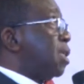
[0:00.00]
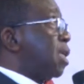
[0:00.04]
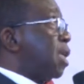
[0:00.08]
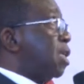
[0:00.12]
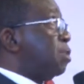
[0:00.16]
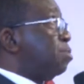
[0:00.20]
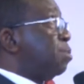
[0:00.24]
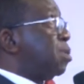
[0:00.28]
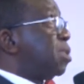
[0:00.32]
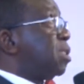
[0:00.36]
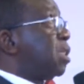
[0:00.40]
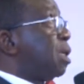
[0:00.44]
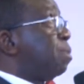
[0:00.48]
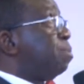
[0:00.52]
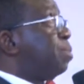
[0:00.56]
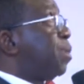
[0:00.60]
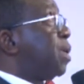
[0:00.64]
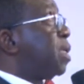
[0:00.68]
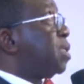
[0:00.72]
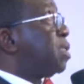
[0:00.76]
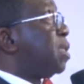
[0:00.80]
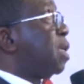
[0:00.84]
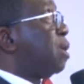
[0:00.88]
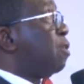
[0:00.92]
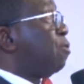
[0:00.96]
That's Mr.
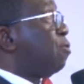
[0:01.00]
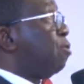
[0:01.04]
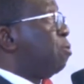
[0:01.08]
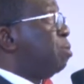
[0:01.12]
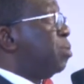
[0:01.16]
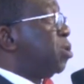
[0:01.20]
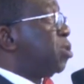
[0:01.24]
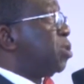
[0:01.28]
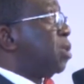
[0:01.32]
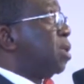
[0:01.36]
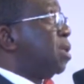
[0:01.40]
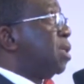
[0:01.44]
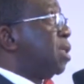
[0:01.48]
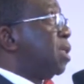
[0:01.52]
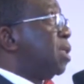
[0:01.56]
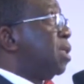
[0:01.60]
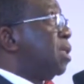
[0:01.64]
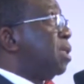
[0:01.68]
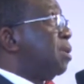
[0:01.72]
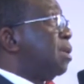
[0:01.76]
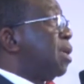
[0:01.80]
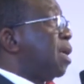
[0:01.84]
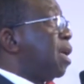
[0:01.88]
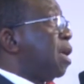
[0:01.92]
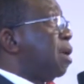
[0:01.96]
President
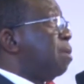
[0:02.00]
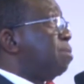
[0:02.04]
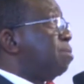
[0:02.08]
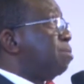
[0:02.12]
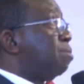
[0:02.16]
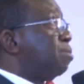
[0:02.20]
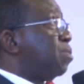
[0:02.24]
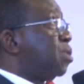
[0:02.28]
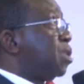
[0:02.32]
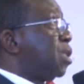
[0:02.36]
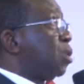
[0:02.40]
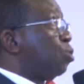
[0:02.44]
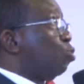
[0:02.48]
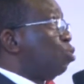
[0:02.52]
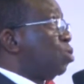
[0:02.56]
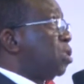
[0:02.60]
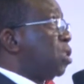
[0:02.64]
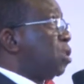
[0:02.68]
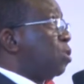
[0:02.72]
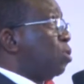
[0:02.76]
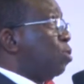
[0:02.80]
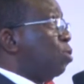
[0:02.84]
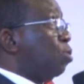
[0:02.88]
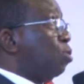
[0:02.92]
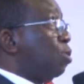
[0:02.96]
commissioning the
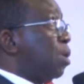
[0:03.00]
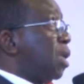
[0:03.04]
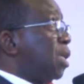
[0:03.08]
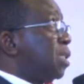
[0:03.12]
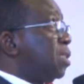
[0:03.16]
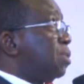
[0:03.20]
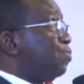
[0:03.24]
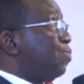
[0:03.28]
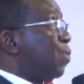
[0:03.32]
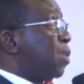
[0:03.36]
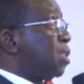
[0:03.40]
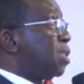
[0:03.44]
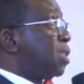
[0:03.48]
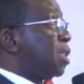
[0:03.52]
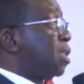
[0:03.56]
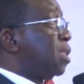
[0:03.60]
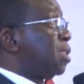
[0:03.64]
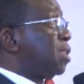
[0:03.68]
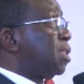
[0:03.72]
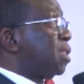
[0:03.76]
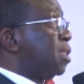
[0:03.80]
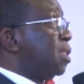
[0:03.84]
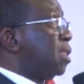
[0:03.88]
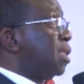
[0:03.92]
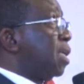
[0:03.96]
Kuchingoro Health
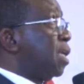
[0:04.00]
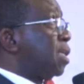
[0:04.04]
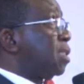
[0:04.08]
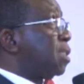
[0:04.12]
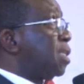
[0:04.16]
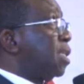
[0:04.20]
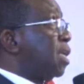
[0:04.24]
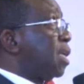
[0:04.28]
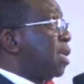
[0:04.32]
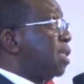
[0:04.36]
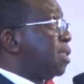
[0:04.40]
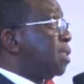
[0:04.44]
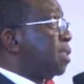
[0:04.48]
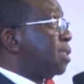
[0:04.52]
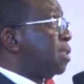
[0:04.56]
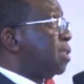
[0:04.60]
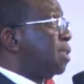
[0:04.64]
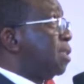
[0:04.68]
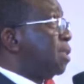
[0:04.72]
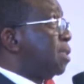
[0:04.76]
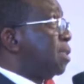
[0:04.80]
Facility. Next slide.